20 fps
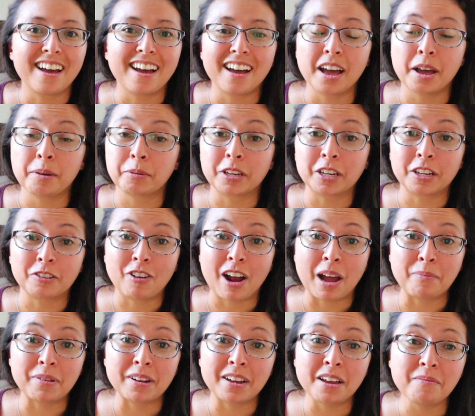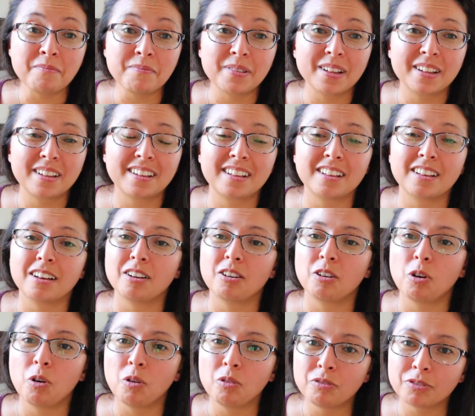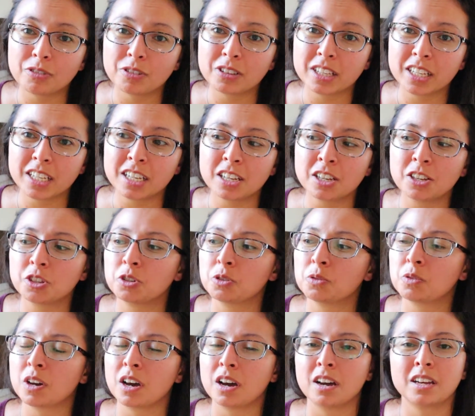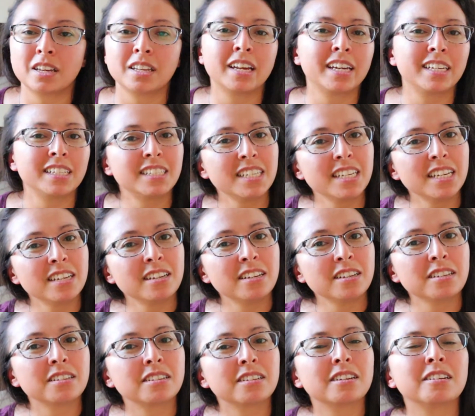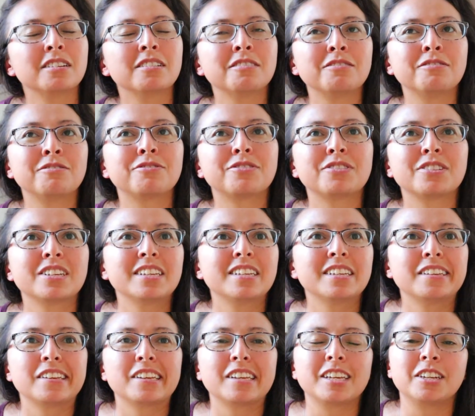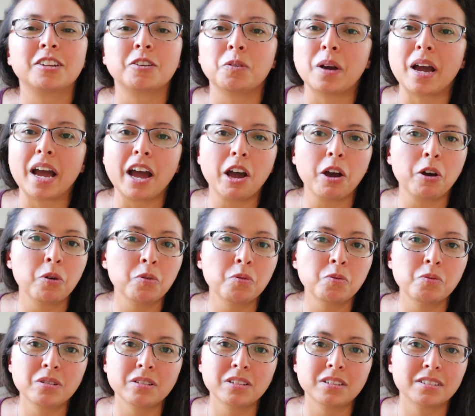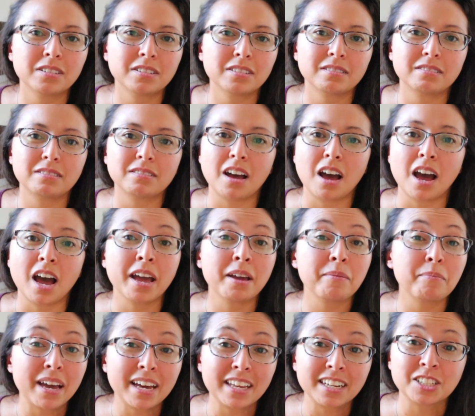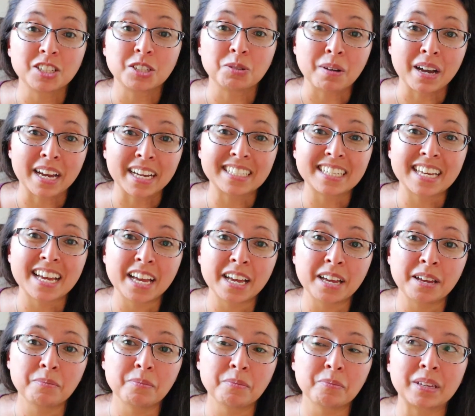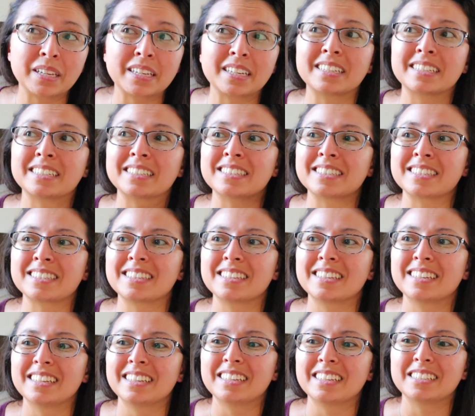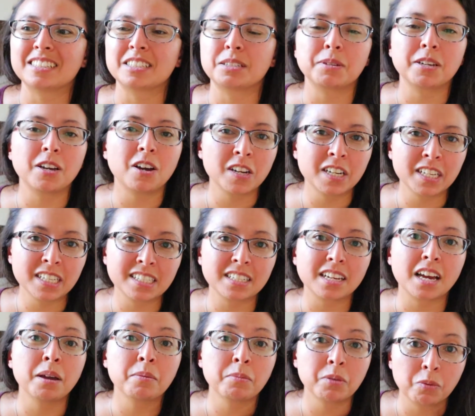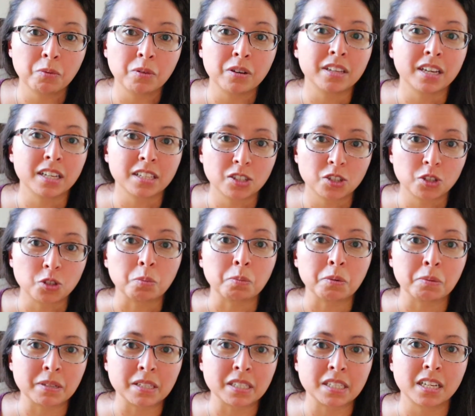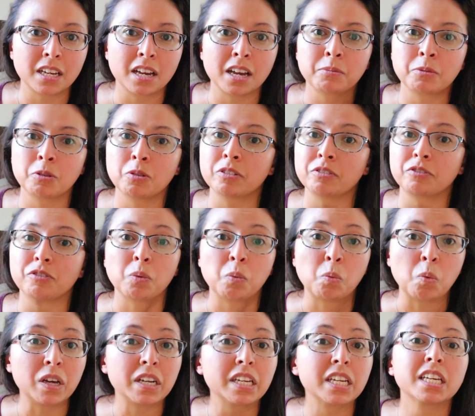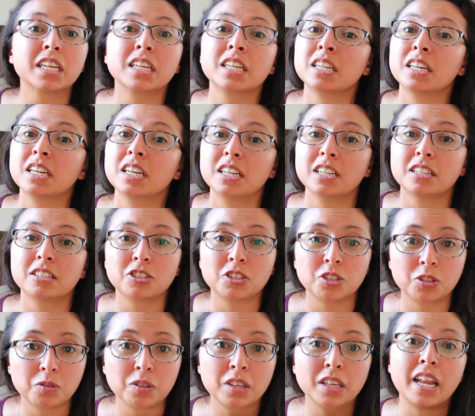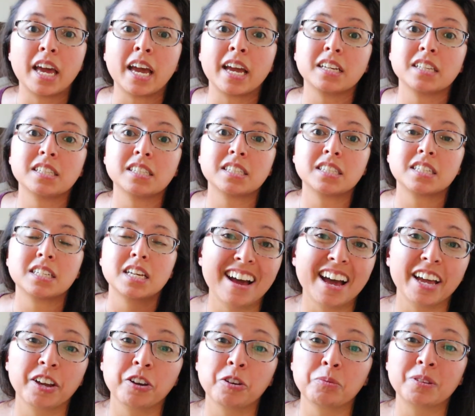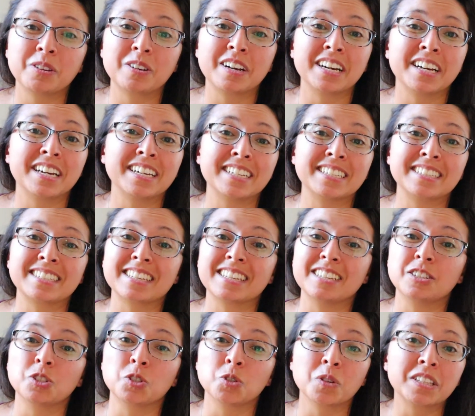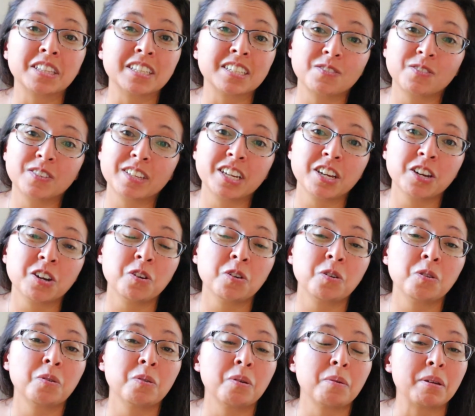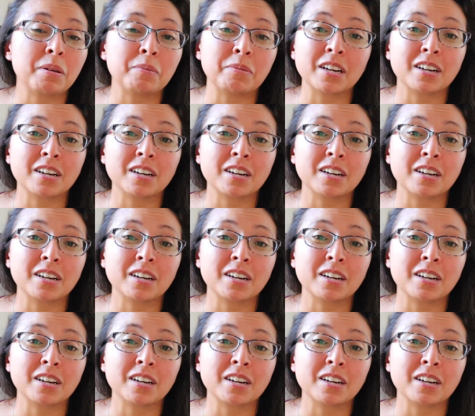I'm gonna wrap it up. Hopefully you got an idea of, you know, how I manage my time, because to be honest, I'm the one that's super busy. I'm going from one kid to the next. I hope you guys enjoyed this video, maybe